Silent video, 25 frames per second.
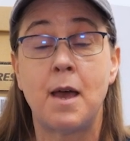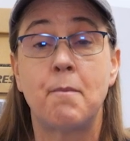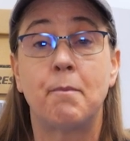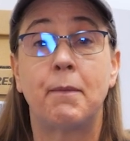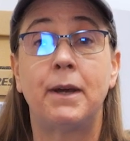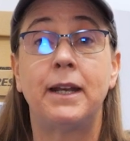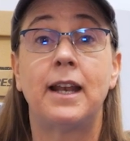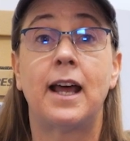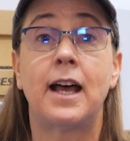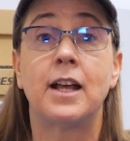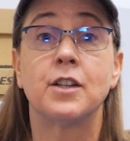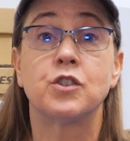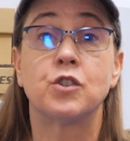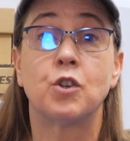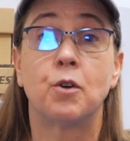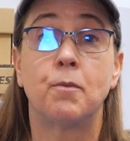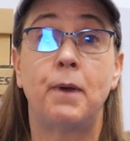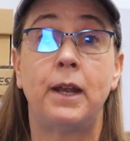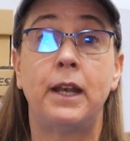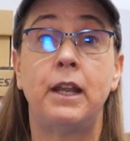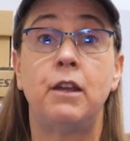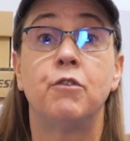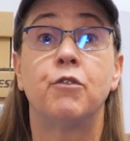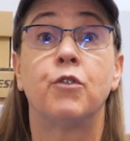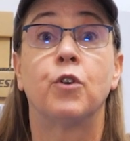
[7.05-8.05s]
but not so
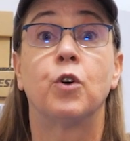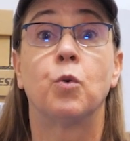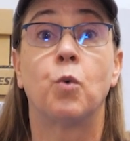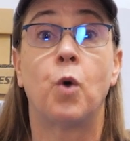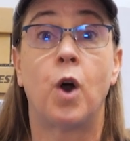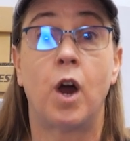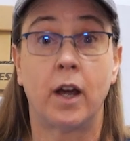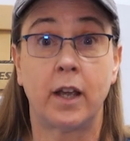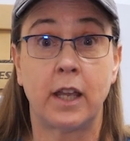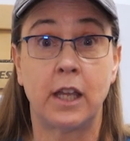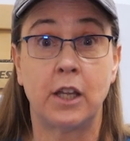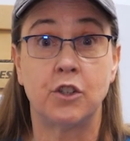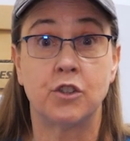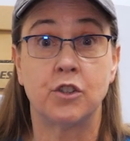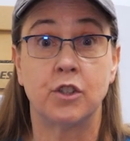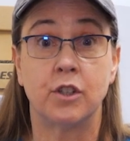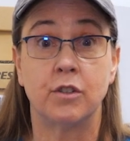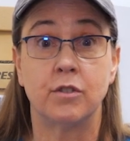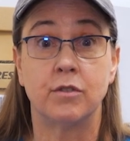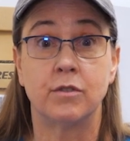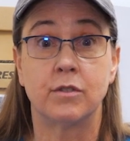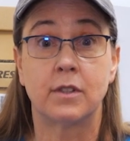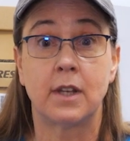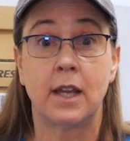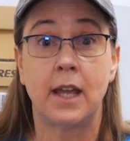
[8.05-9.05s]
many for walking
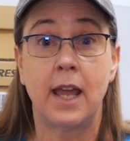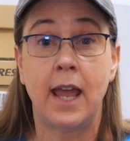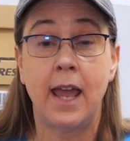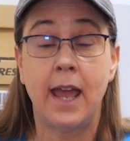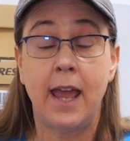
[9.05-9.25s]
shoes.